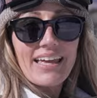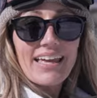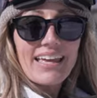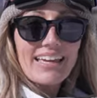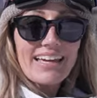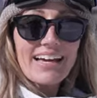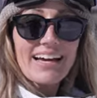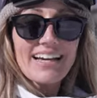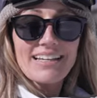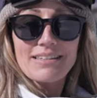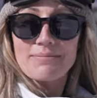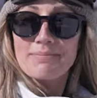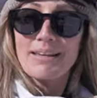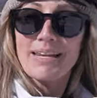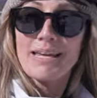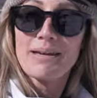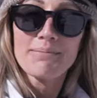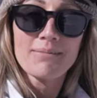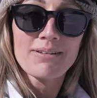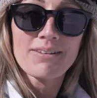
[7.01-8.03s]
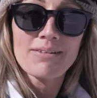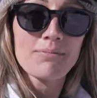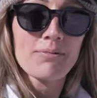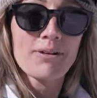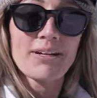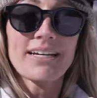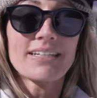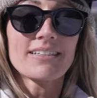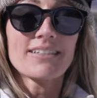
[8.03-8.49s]
Hey guys, my name is
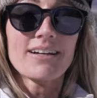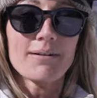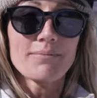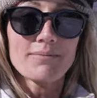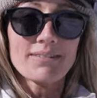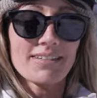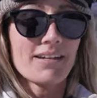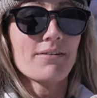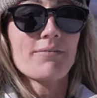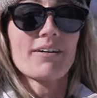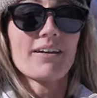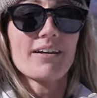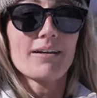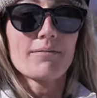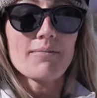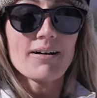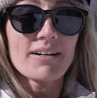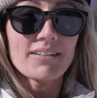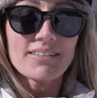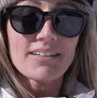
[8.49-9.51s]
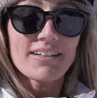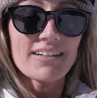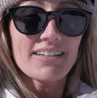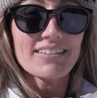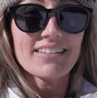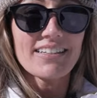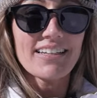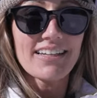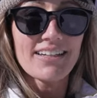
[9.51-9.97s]
Maria Thompson and we're here at
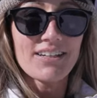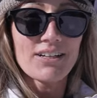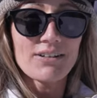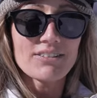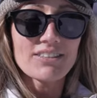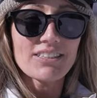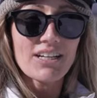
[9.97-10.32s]
Martock in Nova